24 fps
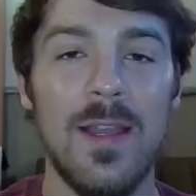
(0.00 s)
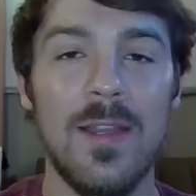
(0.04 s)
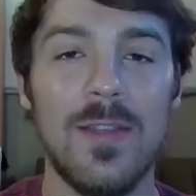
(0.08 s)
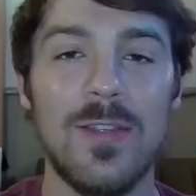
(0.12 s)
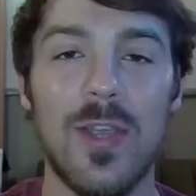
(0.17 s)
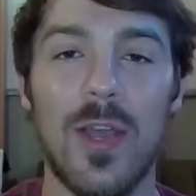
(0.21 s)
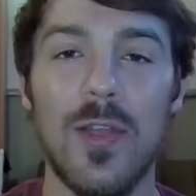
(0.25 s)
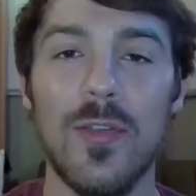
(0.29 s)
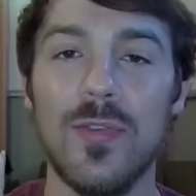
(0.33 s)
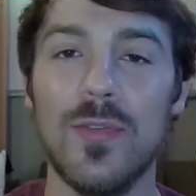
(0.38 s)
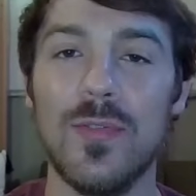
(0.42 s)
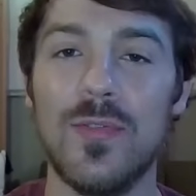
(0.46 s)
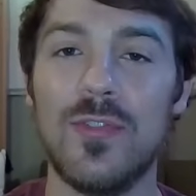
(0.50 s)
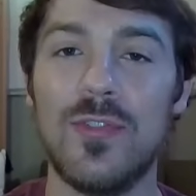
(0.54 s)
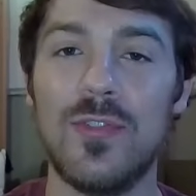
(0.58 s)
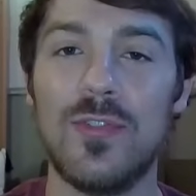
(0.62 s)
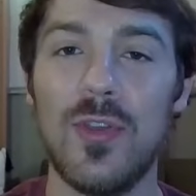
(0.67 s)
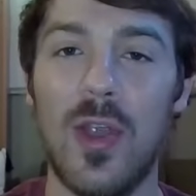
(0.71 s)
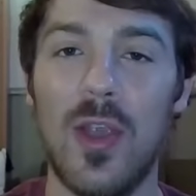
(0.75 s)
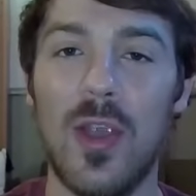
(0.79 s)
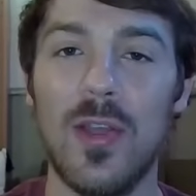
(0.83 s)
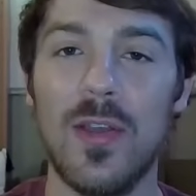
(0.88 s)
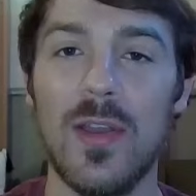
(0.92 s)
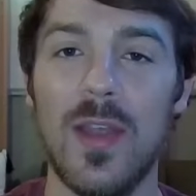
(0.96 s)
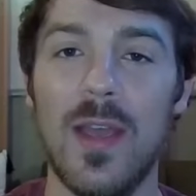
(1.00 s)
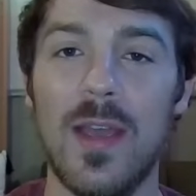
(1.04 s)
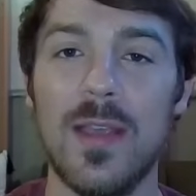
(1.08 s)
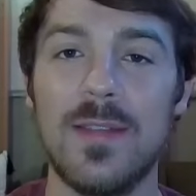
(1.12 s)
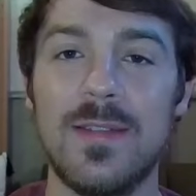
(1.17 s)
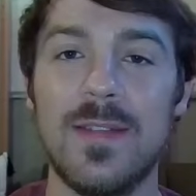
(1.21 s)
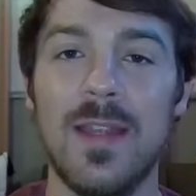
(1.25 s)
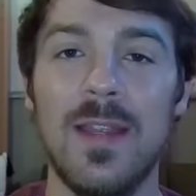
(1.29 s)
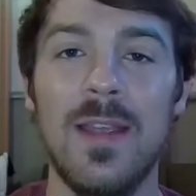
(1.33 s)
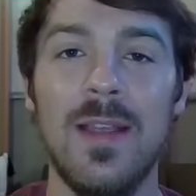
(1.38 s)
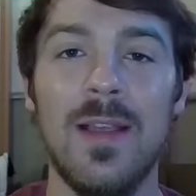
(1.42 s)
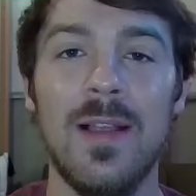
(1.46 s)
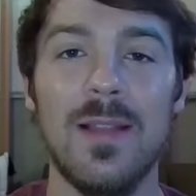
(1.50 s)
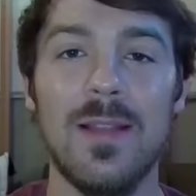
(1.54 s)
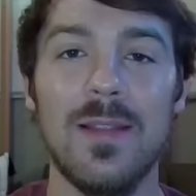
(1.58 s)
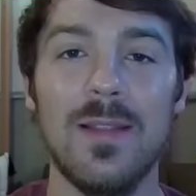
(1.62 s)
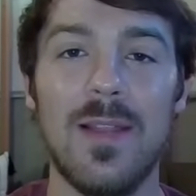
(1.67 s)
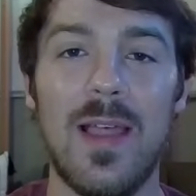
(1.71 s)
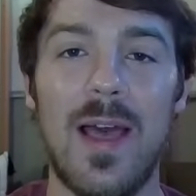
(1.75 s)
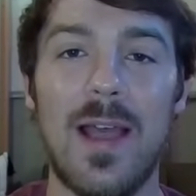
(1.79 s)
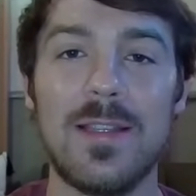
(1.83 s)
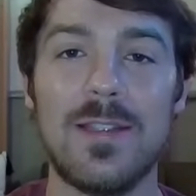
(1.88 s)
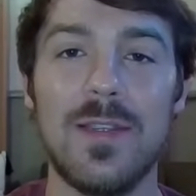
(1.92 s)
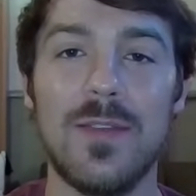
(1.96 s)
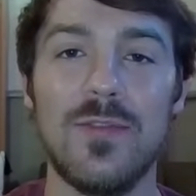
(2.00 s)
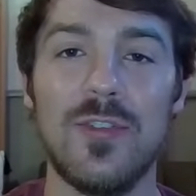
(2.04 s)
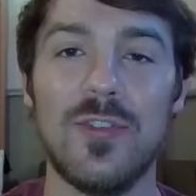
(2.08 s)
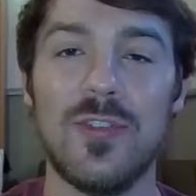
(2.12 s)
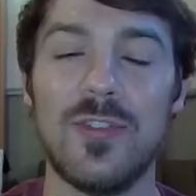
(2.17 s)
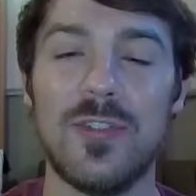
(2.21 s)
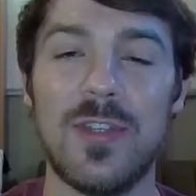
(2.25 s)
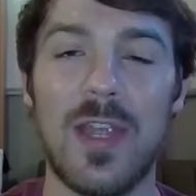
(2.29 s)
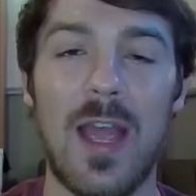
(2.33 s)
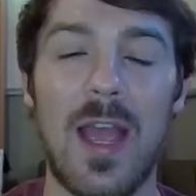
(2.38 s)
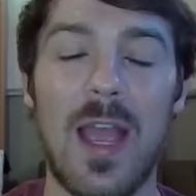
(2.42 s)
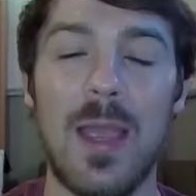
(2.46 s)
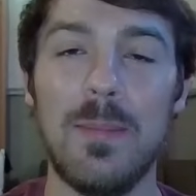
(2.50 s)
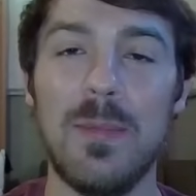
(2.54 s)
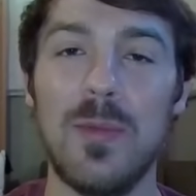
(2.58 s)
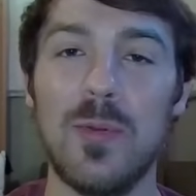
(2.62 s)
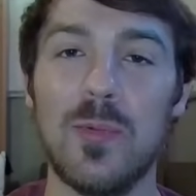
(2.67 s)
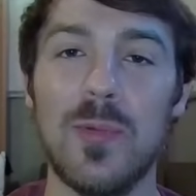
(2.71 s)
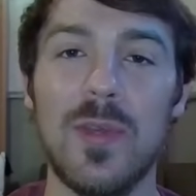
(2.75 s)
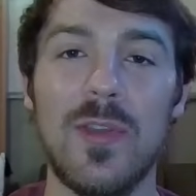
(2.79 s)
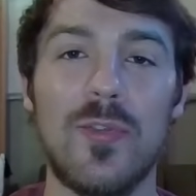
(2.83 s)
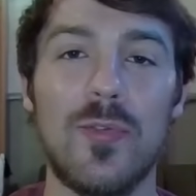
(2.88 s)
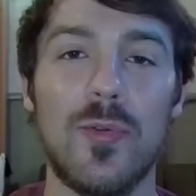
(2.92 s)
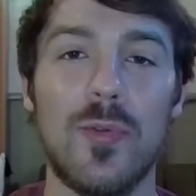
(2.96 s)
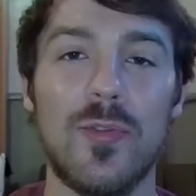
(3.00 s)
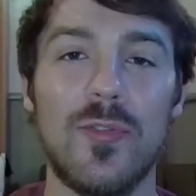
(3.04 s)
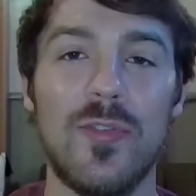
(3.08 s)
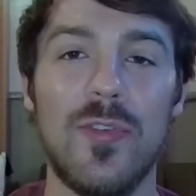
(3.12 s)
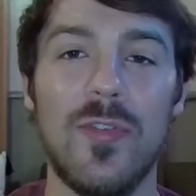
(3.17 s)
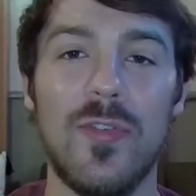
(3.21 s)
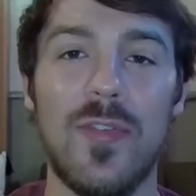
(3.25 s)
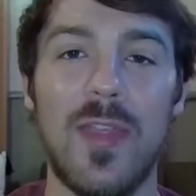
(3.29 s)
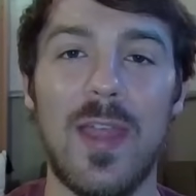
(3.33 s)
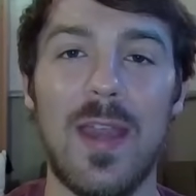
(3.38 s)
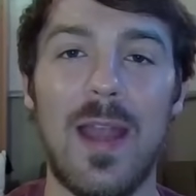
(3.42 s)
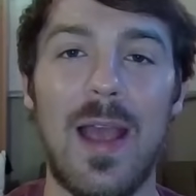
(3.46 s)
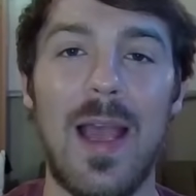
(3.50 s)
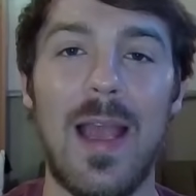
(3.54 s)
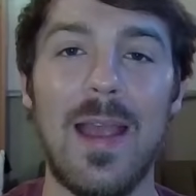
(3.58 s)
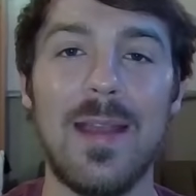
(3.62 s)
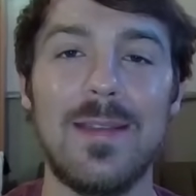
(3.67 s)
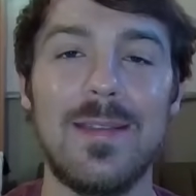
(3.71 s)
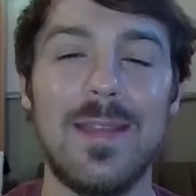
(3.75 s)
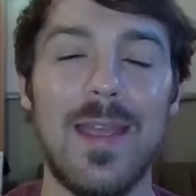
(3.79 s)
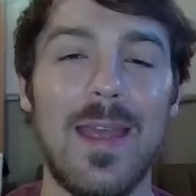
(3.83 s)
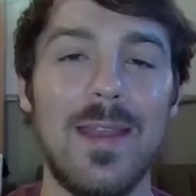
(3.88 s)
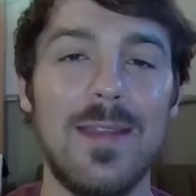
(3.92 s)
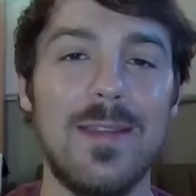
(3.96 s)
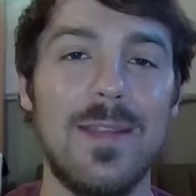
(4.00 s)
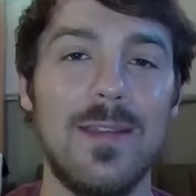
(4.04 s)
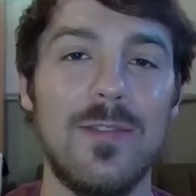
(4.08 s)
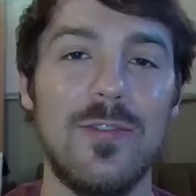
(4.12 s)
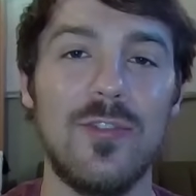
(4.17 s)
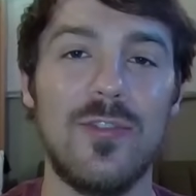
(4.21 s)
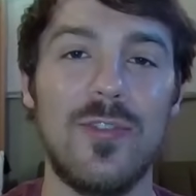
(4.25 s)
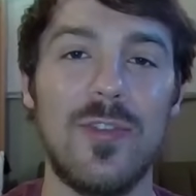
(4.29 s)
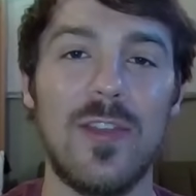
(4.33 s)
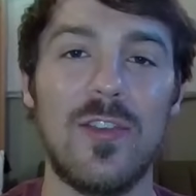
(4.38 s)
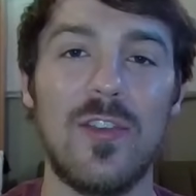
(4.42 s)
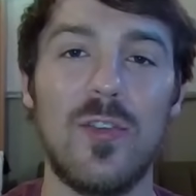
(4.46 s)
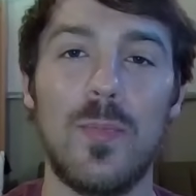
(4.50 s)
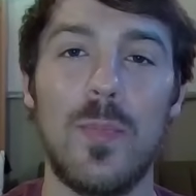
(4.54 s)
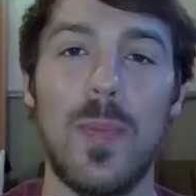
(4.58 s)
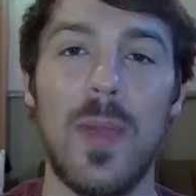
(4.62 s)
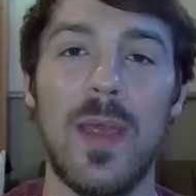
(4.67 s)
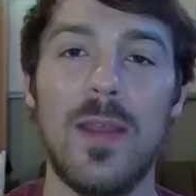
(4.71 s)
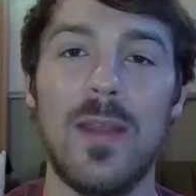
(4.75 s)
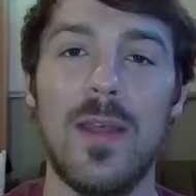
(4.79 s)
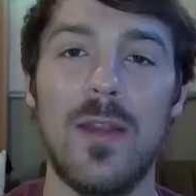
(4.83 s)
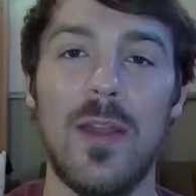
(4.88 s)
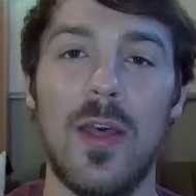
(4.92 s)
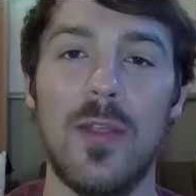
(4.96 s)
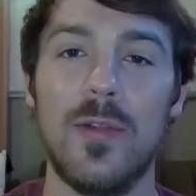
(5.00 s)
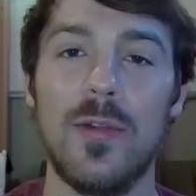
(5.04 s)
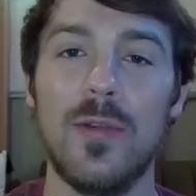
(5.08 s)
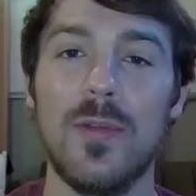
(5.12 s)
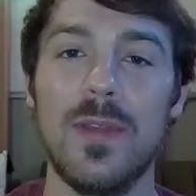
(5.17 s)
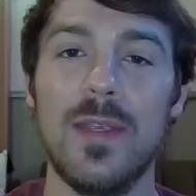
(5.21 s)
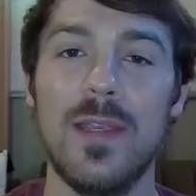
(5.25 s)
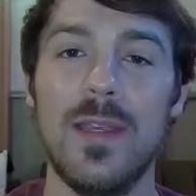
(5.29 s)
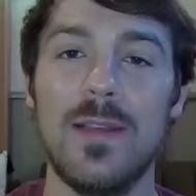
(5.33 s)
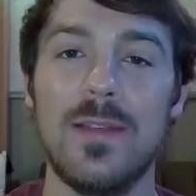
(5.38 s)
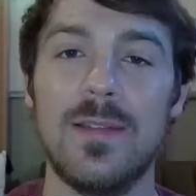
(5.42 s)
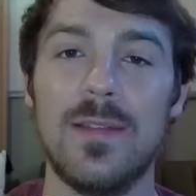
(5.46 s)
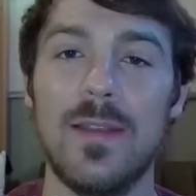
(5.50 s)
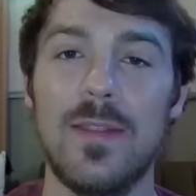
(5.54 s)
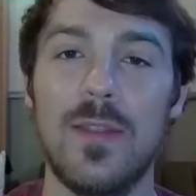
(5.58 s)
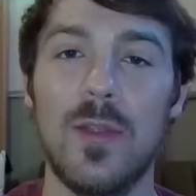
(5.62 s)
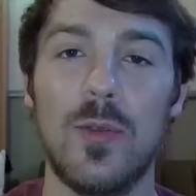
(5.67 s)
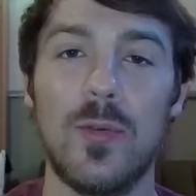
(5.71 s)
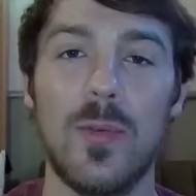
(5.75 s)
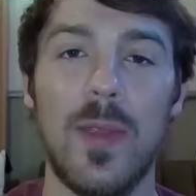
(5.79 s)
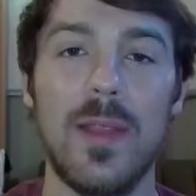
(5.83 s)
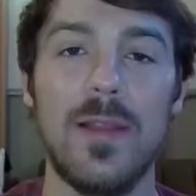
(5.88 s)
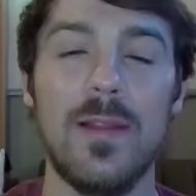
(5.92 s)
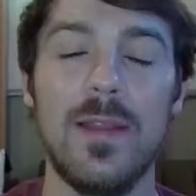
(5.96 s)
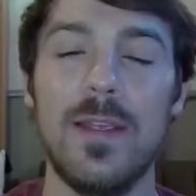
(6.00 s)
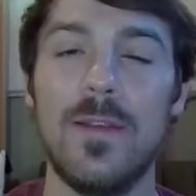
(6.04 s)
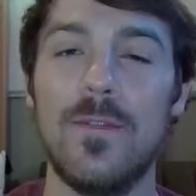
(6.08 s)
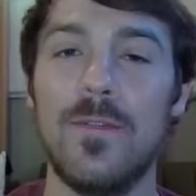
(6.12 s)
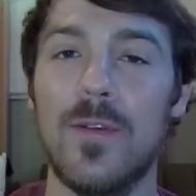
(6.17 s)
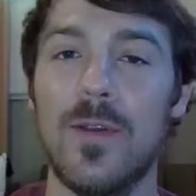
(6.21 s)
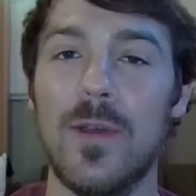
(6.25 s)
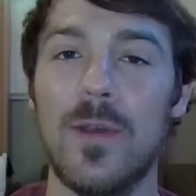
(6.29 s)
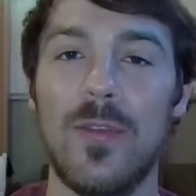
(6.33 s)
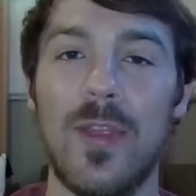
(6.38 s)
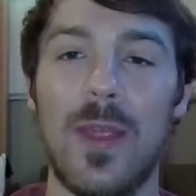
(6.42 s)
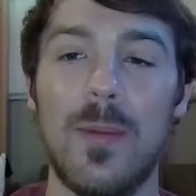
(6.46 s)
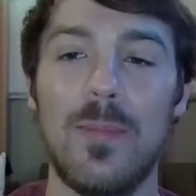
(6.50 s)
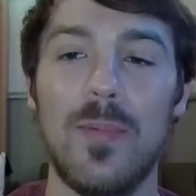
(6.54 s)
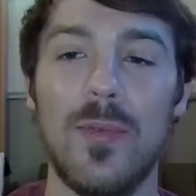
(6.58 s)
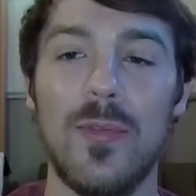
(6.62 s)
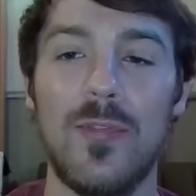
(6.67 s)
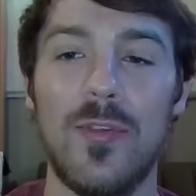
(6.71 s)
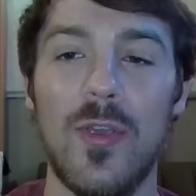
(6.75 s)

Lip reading: tons of stardust, lots of just time and resources that I tend to just expend on other leagues like the Great League, for example.